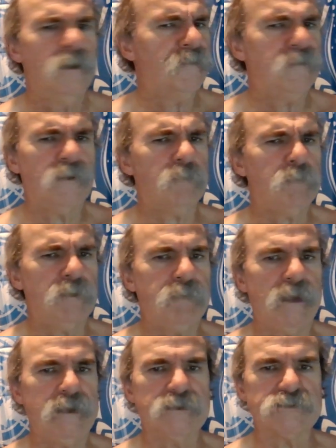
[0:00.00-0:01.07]
There have been
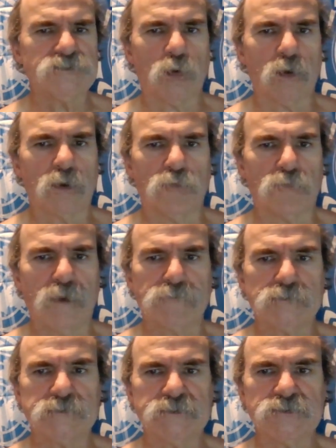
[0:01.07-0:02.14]
many historical
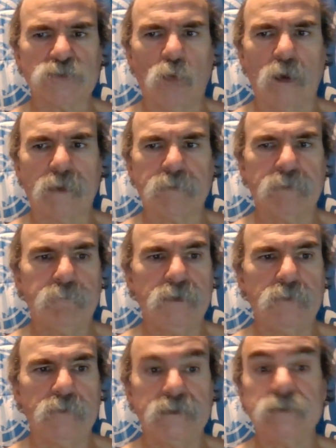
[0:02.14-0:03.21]
references to quantum
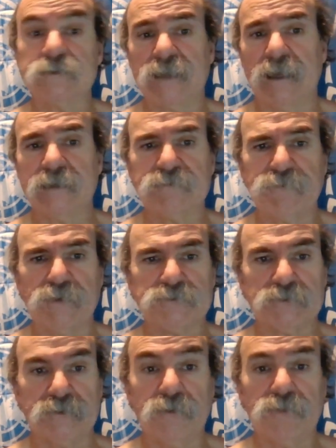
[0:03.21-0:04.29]
computing in science
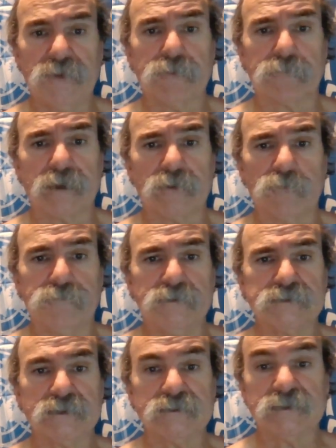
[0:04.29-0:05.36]
fiction, theoretical
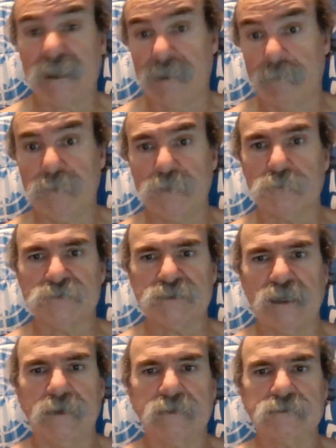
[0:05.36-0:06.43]
physics, and computer
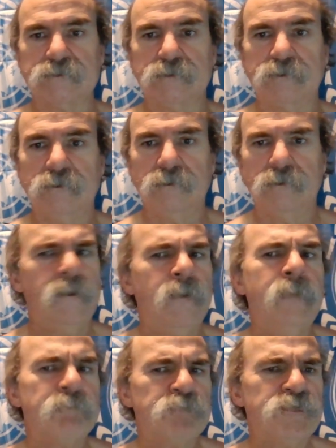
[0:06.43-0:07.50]
science.
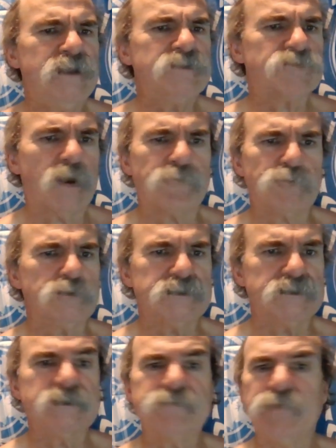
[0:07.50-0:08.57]
These
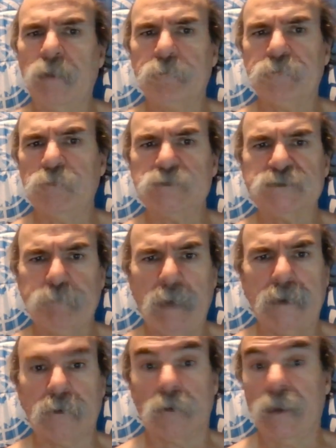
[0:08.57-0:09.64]
references have helped to
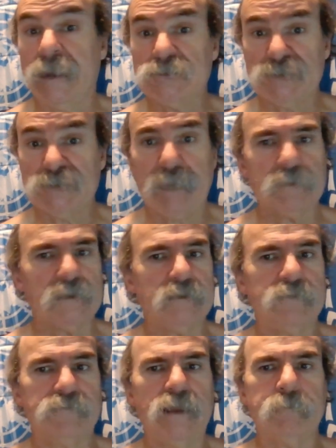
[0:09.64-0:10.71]
inspire and shape the
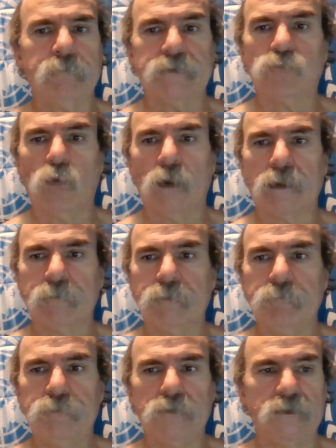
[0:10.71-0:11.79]
development of quantum
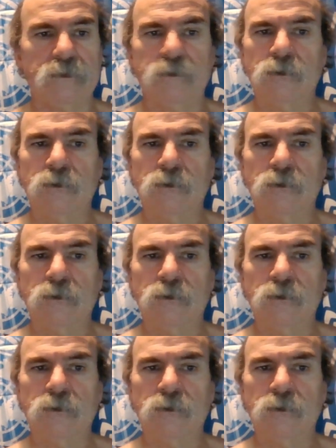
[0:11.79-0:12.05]
computing,